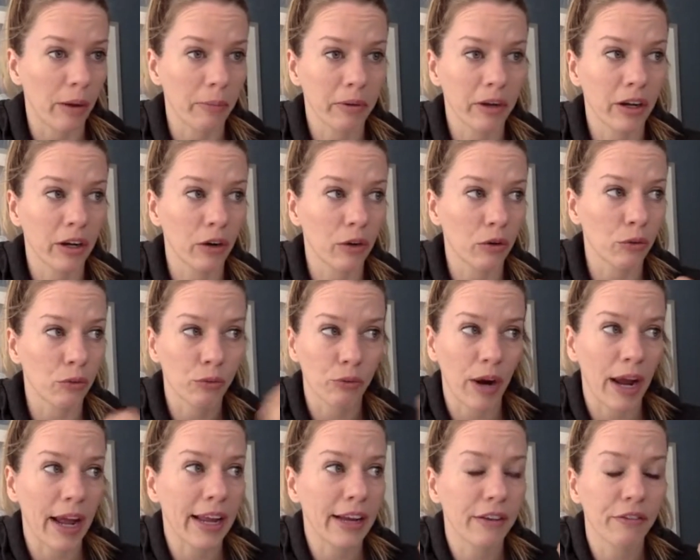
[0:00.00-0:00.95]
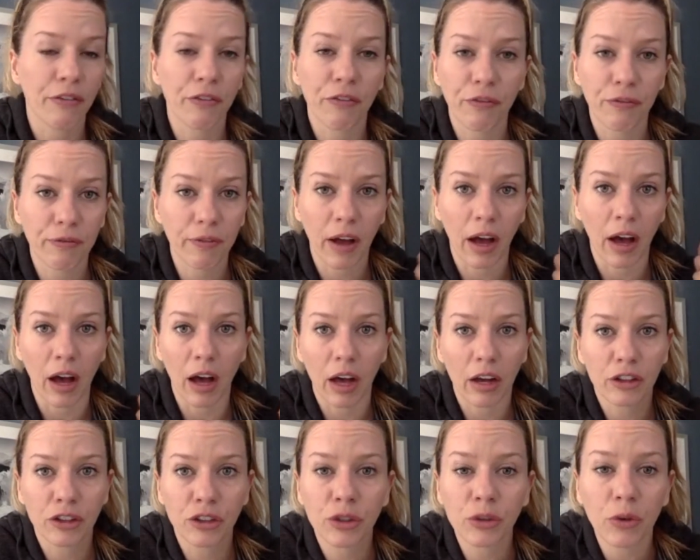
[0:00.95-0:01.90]
going to write
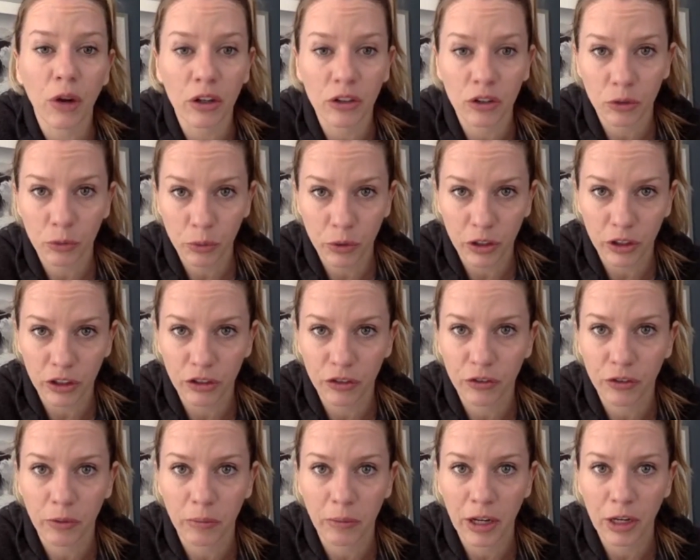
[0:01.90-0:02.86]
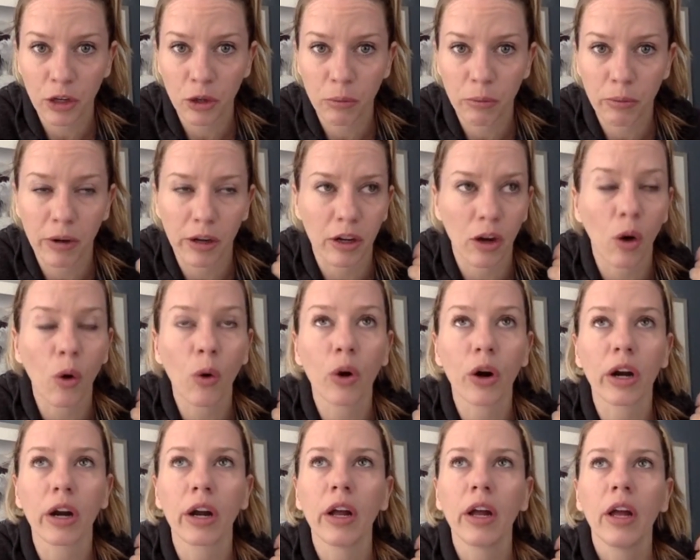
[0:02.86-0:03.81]
200 words for my new book,
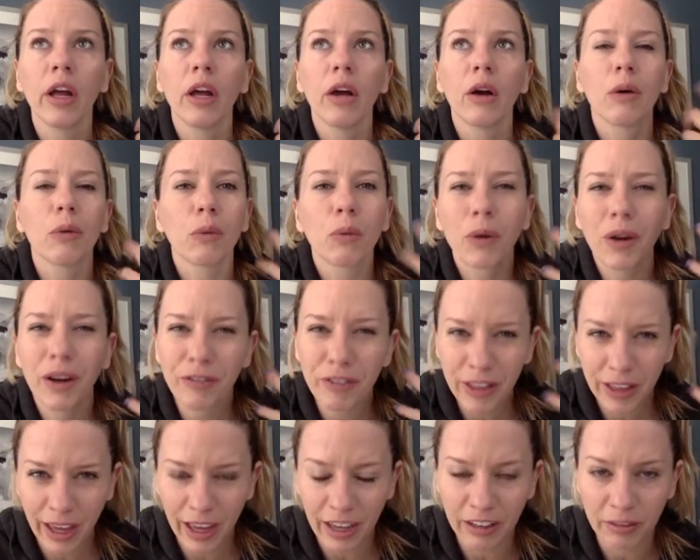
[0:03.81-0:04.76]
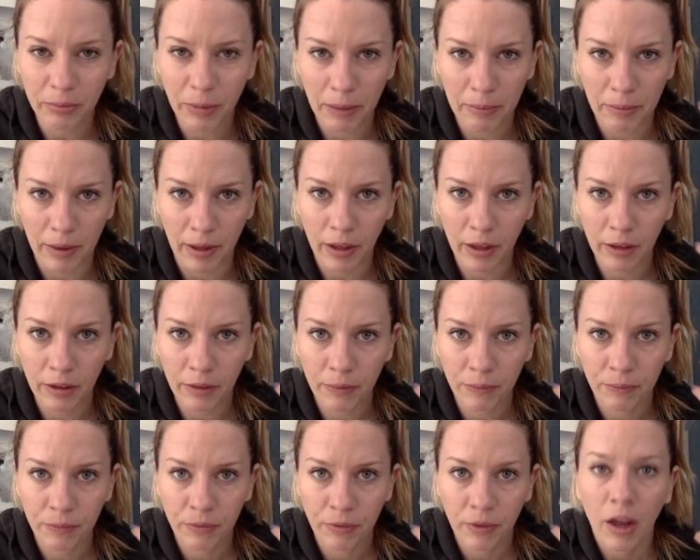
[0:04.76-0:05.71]
or whatever the case may be,
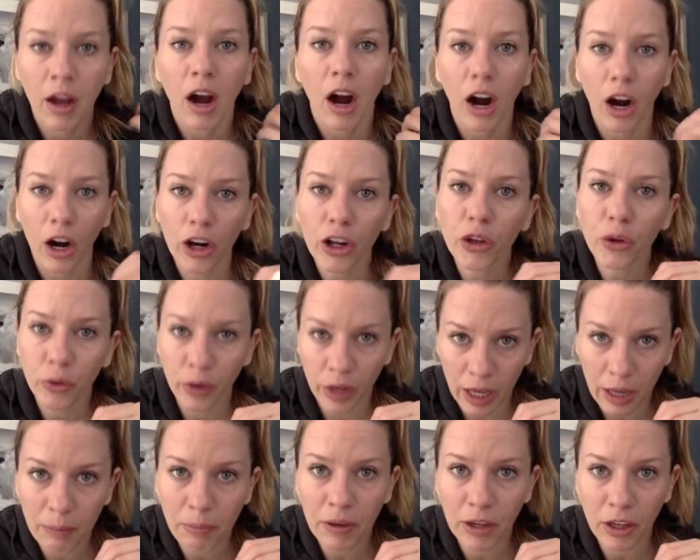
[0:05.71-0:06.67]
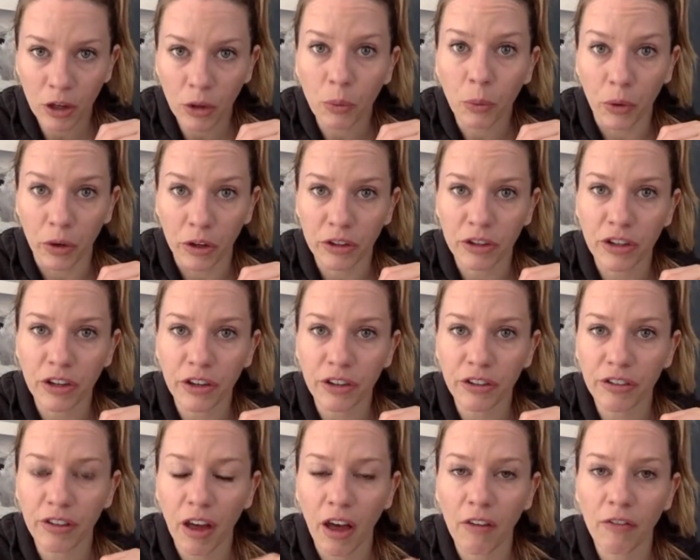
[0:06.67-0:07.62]
are you keeping your word to
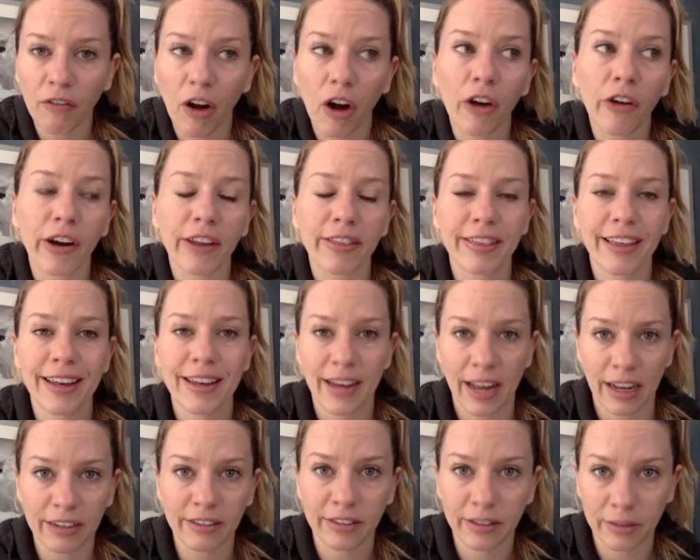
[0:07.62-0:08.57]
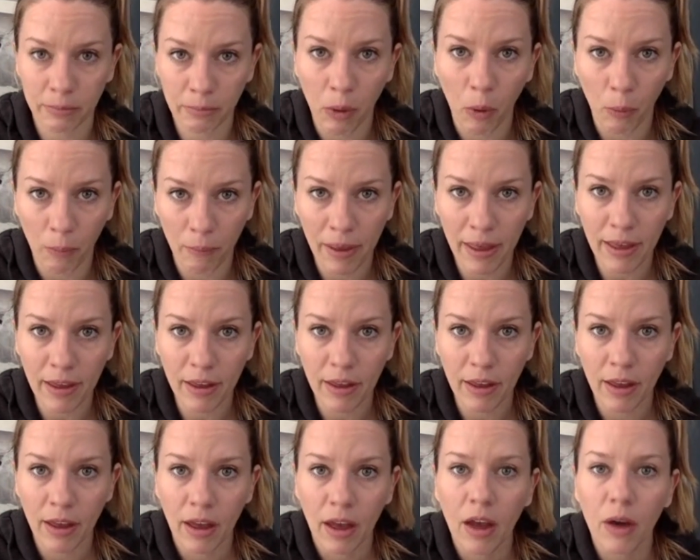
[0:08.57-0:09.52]
yourself? Or at the next moment
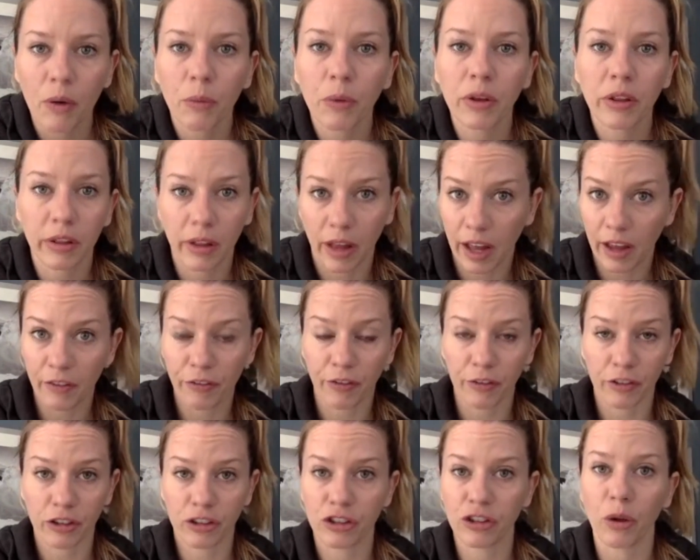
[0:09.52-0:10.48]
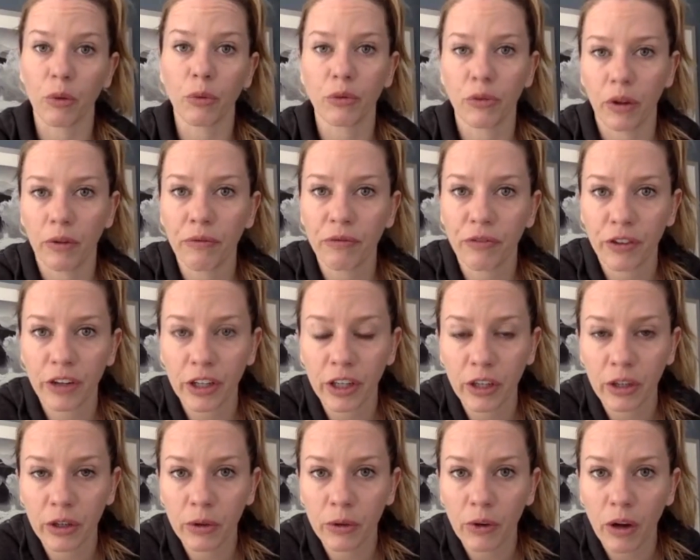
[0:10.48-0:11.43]
when life shows up for
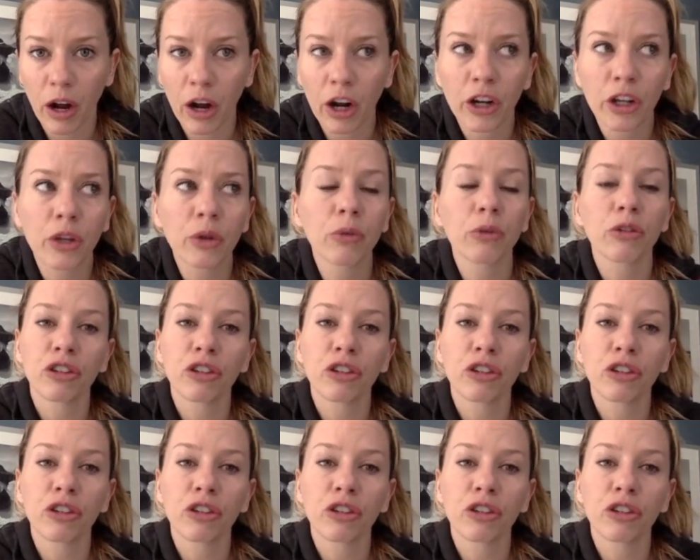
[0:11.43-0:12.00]
you, are you